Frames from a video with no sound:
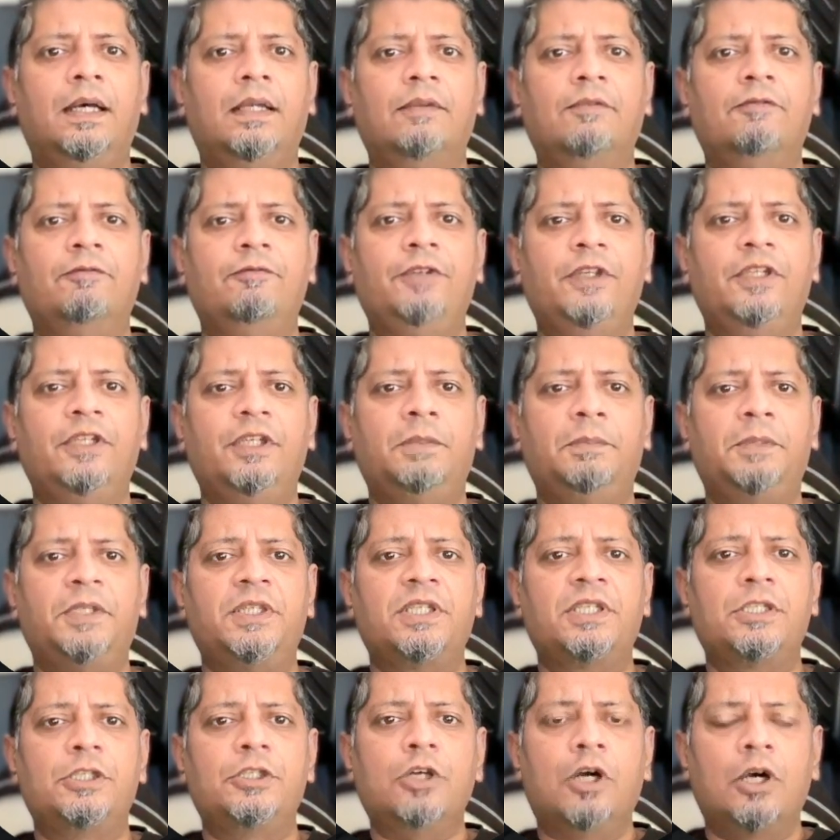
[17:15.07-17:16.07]

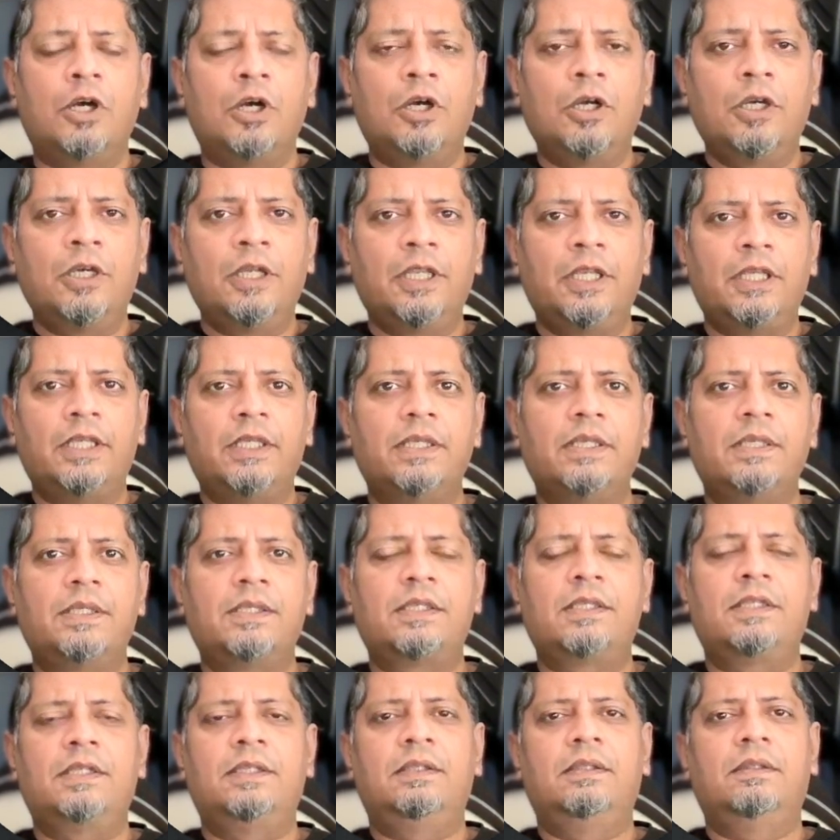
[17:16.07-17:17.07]
Vietnamese dong
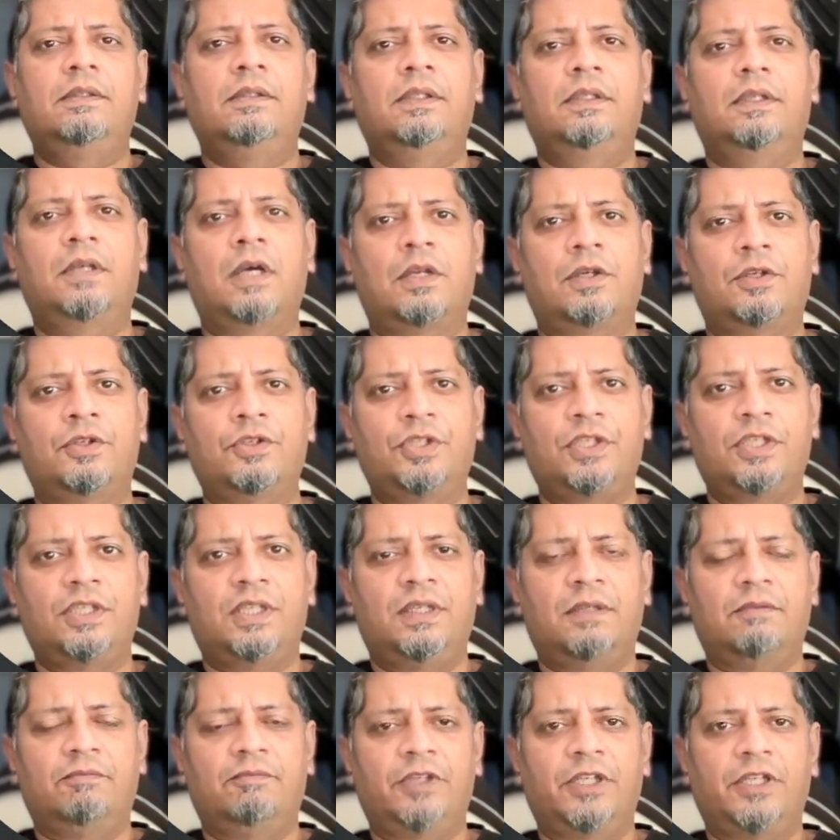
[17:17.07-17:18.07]
is the
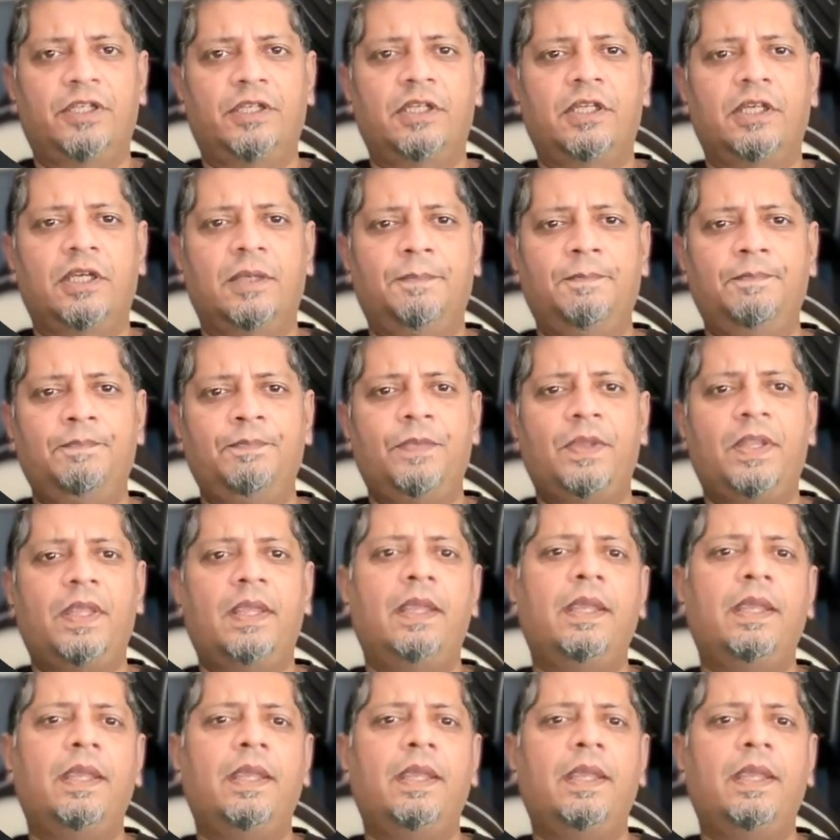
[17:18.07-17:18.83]
currency in Vietnam,